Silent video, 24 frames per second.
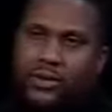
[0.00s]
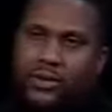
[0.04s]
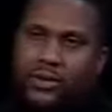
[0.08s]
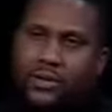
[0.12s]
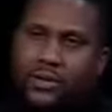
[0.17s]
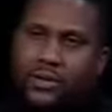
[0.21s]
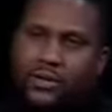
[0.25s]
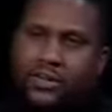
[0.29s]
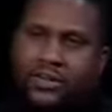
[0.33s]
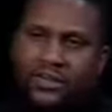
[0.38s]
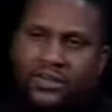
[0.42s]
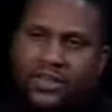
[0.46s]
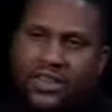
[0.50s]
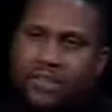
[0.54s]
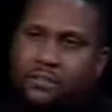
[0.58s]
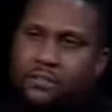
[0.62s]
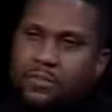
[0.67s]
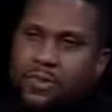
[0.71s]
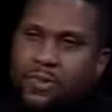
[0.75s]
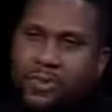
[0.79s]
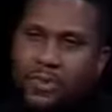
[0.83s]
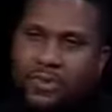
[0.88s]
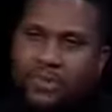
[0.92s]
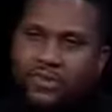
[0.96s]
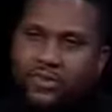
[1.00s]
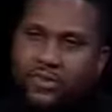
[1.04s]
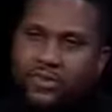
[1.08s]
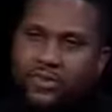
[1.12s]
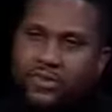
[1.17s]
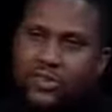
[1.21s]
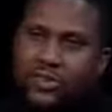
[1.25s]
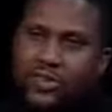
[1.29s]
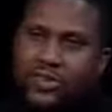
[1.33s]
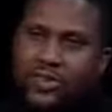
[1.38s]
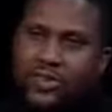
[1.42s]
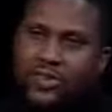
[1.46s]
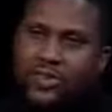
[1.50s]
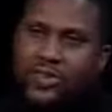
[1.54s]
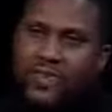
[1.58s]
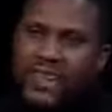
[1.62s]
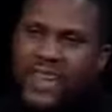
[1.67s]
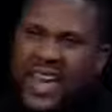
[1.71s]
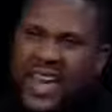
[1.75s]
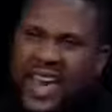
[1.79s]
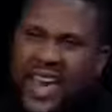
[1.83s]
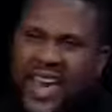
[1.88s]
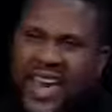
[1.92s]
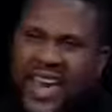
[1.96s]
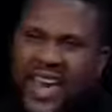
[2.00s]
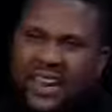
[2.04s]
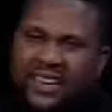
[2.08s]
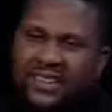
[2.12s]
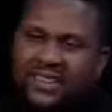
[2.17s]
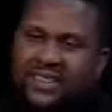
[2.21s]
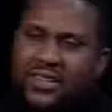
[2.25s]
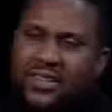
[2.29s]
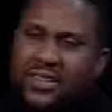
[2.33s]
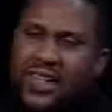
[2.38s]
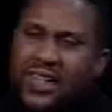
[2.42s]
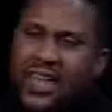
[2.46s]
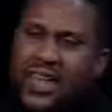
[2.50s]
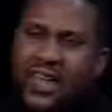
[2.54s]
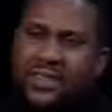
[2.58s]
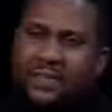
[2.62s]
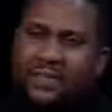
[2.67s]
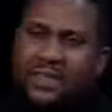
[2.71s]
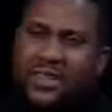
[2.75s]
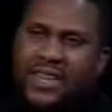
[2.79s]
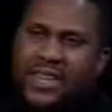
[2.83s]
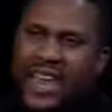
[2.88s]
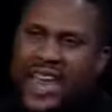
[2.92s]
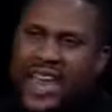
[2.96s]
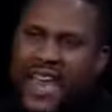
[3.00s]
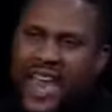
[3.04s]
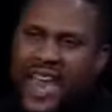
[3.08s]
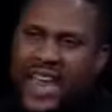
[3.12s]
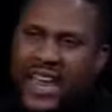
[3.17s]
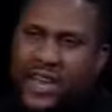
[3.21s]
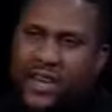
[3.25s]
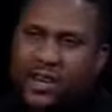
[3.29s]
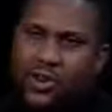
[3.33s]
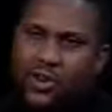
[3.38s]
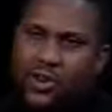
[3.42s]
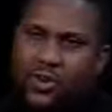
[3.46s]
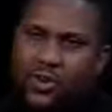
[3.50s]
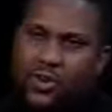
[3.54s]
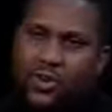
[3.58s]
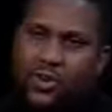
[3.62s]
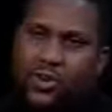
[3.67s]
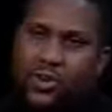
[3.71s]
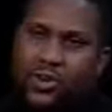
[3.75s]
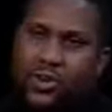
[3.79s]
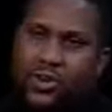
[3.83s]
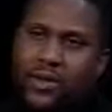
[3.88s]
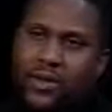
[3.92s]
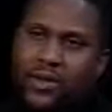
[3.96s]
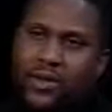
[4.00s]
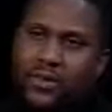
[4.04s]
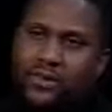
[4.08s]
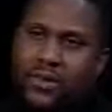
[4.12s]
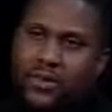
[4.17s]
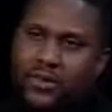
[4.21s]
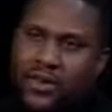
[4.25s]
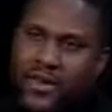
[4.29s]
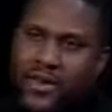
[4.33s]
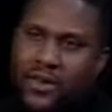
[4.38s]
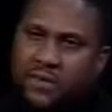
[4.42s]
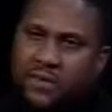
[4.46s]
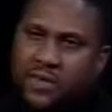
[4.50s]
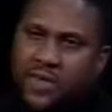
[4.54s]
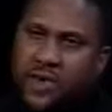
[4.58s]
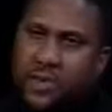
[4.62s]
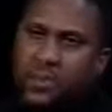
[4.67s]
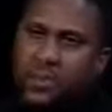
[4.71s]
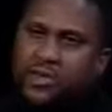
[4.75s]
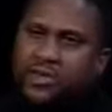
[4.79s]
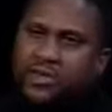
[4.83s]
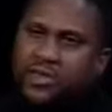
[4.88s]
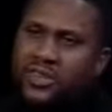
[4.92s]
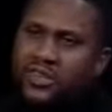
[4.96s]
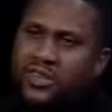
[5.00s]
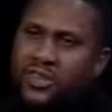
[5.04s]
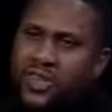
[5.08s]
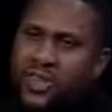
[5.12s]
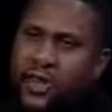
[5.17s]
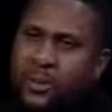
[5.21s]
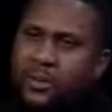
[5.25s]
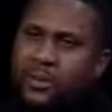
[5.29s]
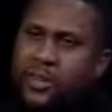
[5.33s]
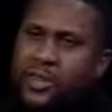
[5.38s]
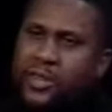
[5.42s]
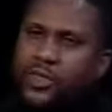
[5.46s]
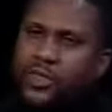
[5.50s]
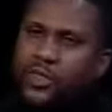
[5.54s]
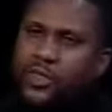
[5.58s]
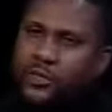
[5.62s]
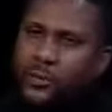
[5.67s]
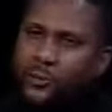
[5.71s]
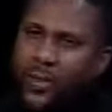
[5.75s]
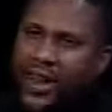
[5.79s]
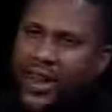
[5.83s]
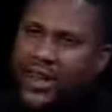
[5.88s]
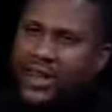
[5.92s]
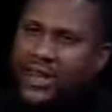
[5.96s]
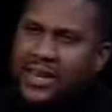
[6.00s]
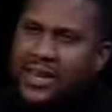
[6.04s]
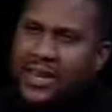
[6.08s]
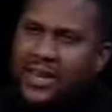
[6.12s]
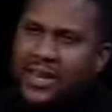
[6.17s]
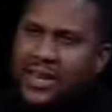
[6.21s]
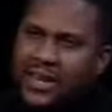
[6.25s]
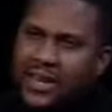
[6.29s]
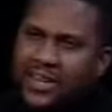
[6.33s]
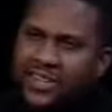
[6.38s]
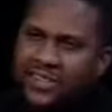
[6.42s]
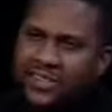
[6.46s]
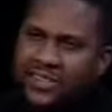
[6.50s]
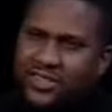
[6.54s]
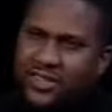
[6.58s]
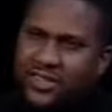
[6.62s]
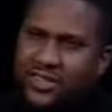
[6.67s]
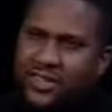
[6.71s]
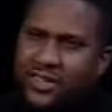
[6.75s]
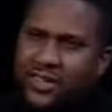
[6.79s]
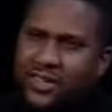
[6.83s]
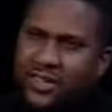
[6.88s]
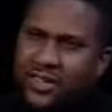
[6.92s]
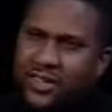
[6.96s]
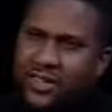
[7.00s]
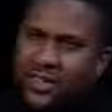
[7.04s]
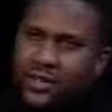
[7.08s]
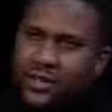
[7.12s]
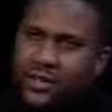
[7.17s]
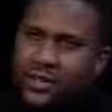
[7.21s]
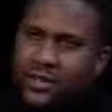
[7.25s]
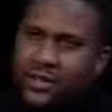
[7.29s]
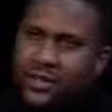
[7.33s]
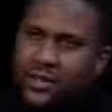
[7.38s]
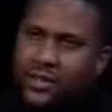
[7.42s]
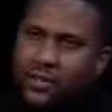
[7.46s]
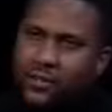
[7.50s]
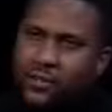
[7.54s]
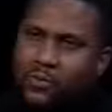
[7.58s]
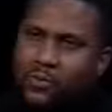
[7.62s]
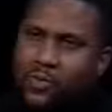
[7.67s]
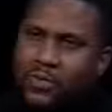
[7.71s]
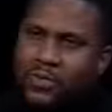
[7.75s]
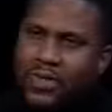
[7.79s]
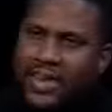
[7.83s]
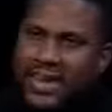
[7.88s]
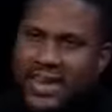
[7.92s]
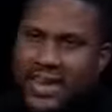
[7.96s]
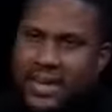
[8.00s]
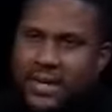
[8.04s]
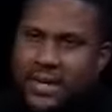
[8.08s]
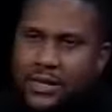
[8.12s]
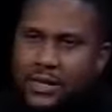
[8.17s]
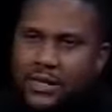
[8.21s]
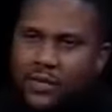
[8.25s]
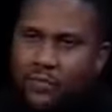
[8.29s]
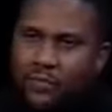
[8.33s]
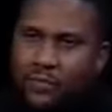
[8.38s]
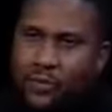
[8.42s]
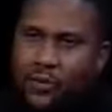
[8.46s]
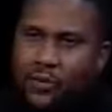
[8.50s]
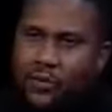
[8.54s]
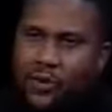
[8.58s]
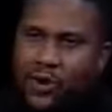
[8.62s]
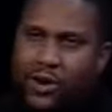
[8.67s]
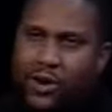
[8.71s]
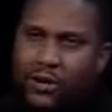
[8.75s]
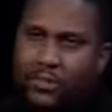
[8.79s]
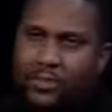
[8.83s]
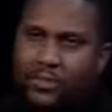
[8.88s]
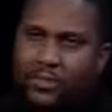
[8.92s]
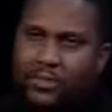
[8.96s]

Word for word: these 7 million listeners, the angst and the anger that they felt with this company threatening us with ending this program.